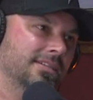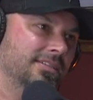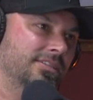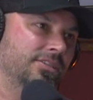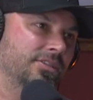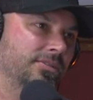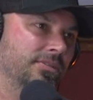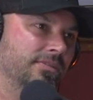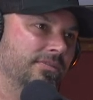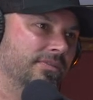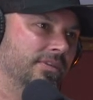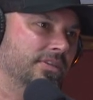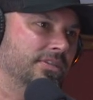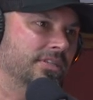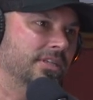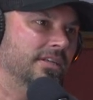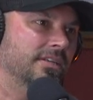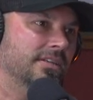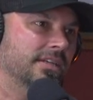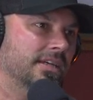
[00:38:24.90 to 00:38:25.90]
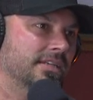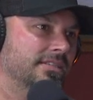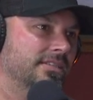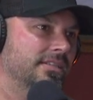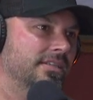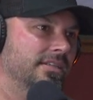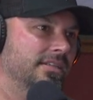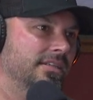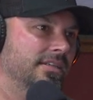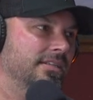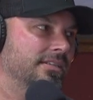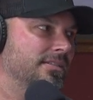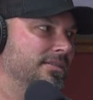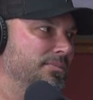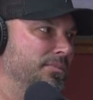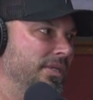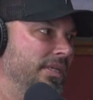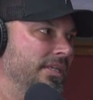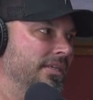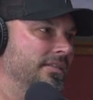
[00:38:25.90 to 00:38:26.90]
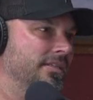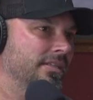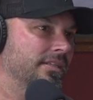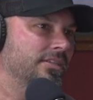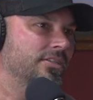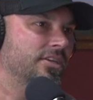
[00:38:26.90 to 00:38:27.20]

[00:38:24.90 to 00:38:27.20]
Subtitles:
going to shoot the first elk I see to get some meat. And then